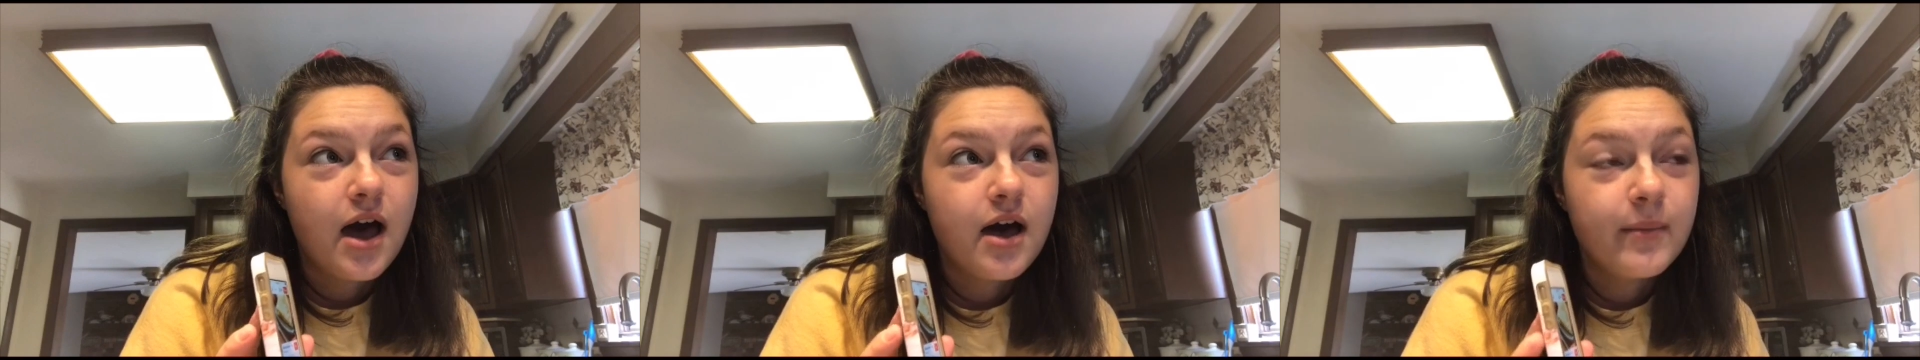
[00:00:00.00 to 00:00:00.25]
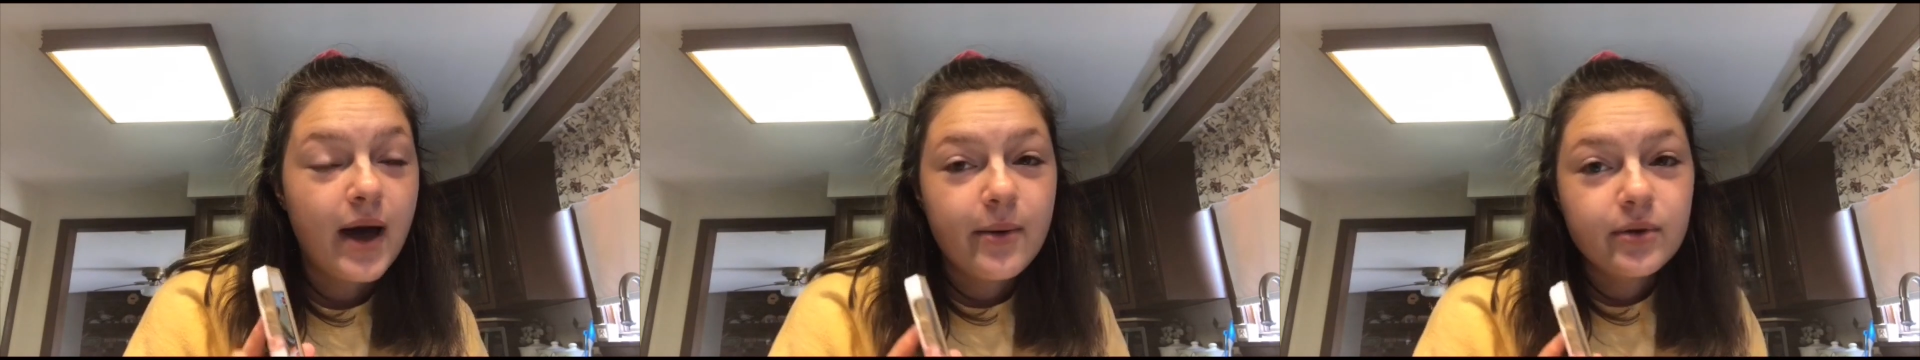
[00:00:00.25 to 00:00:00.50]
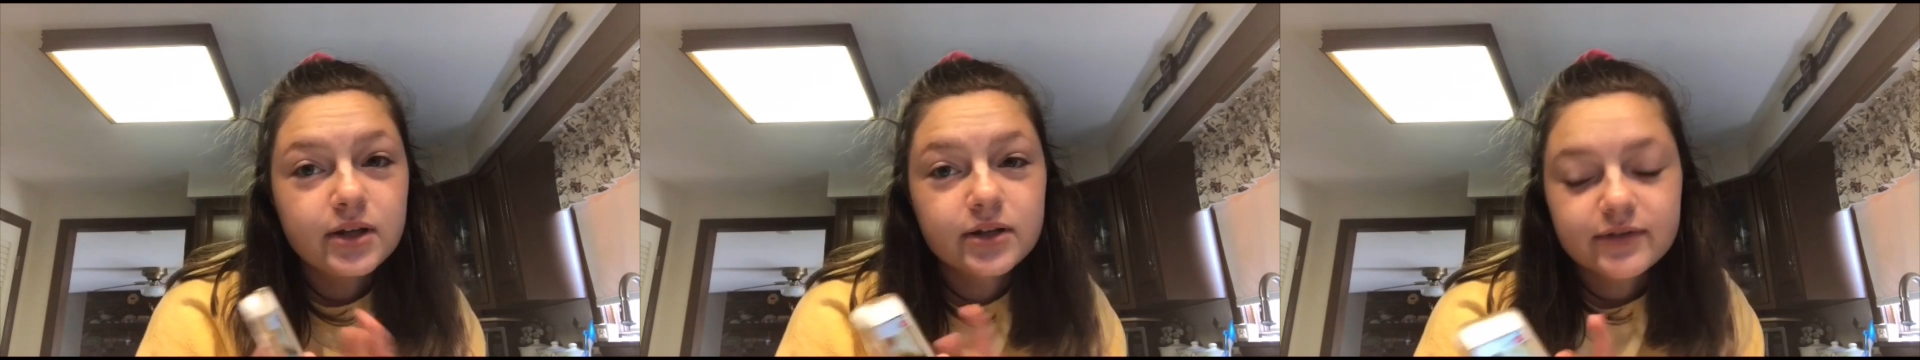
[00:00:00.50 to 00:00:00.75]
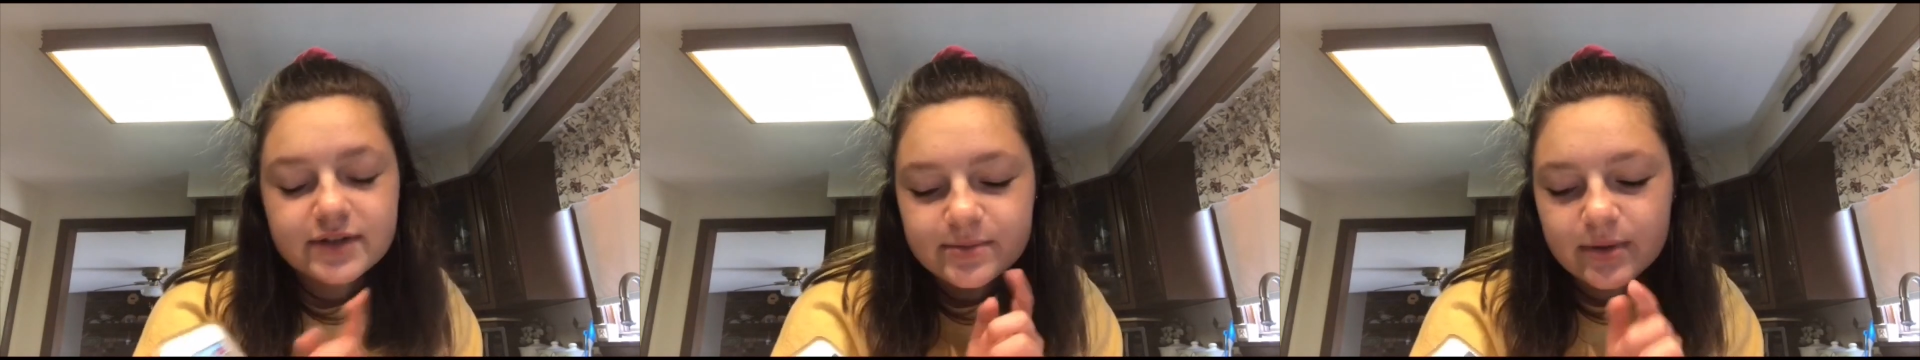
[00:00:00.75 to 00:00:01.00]
I will link
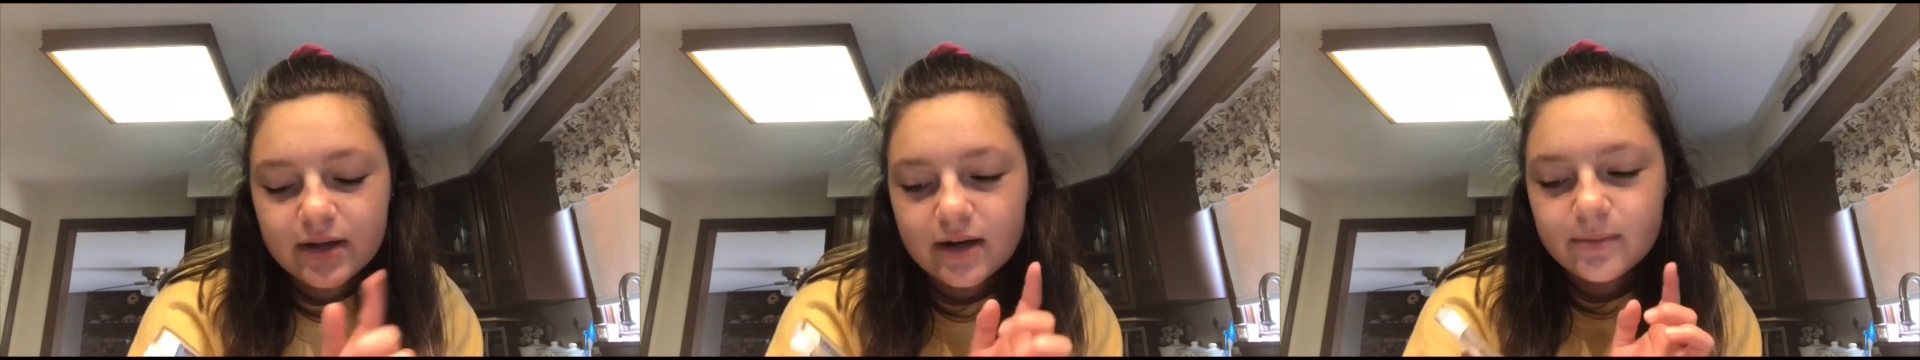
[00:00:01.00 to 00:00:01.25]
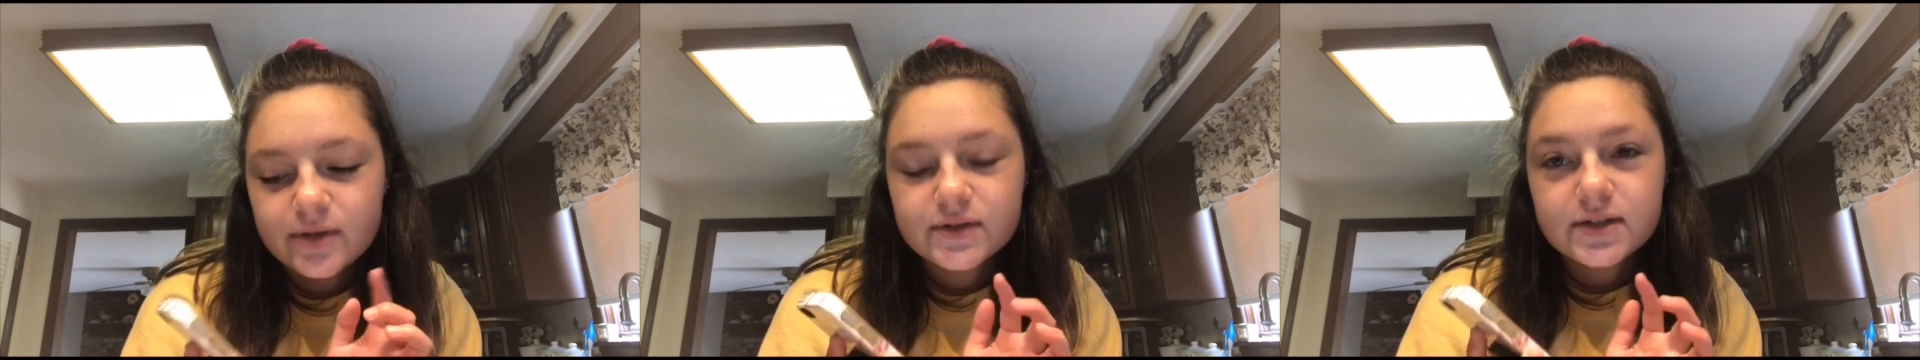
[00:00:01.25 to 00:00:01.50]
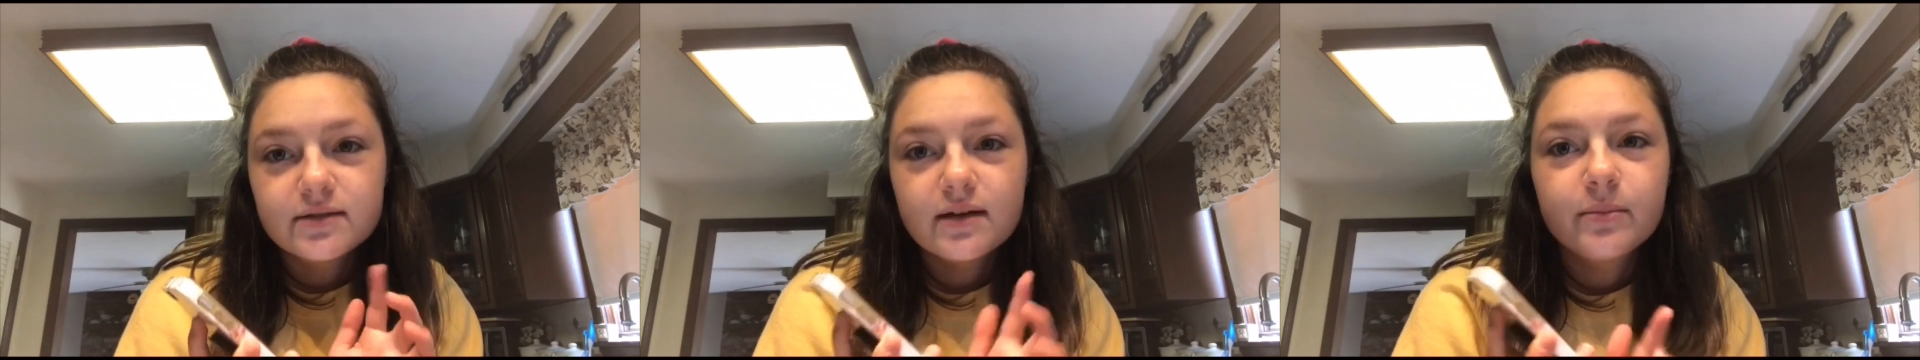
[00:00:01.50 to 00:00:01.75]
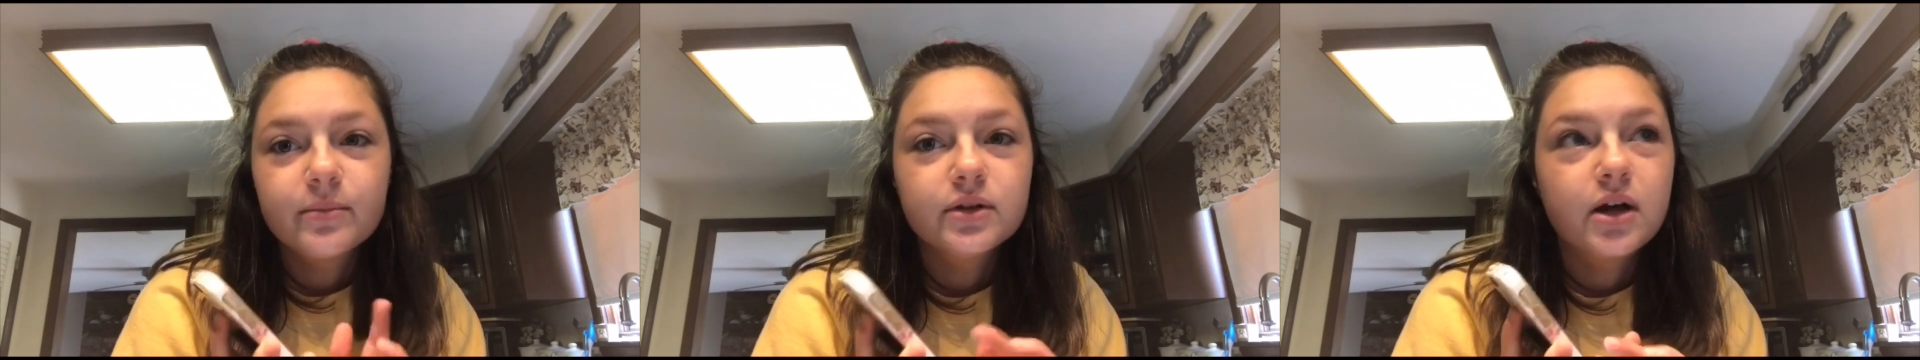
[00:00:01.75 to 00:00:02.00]
the recipe that I'm using
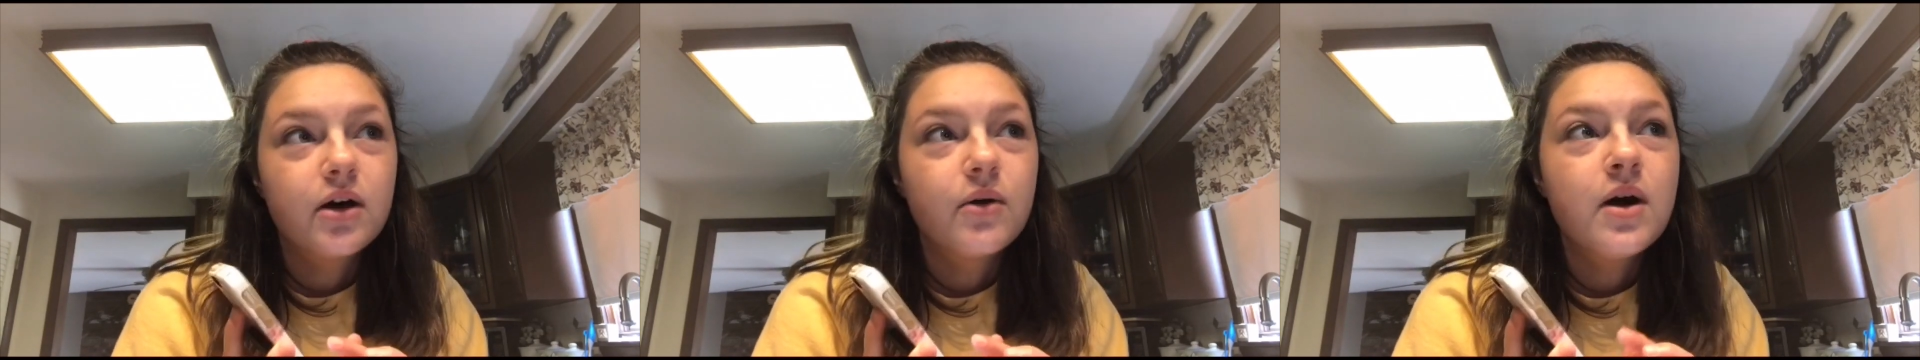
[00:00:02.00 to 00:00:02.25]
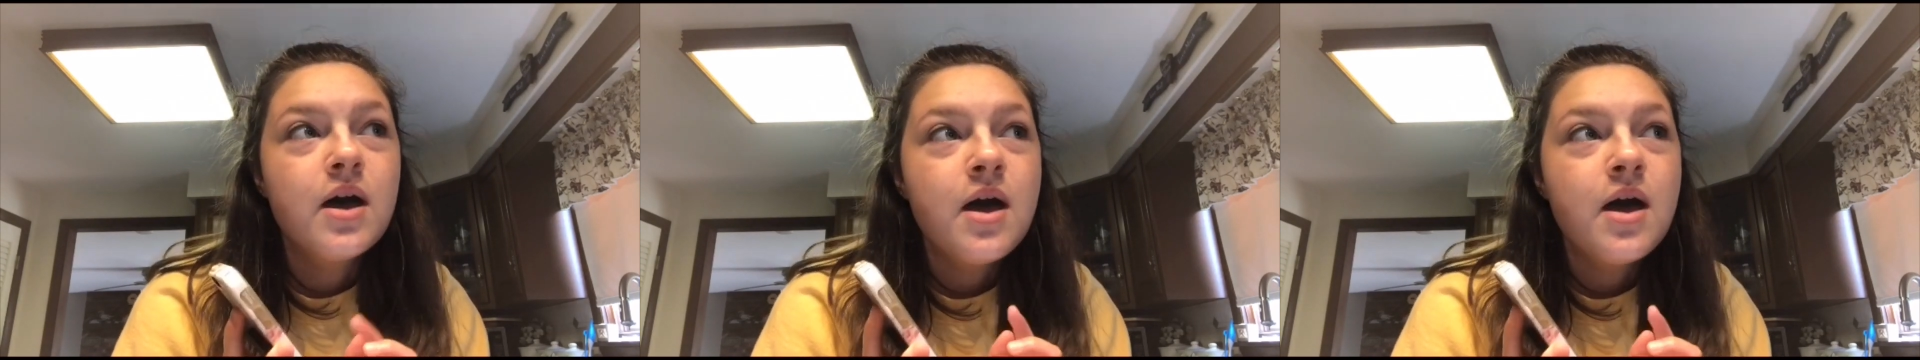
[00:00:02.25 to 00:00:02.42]
down below,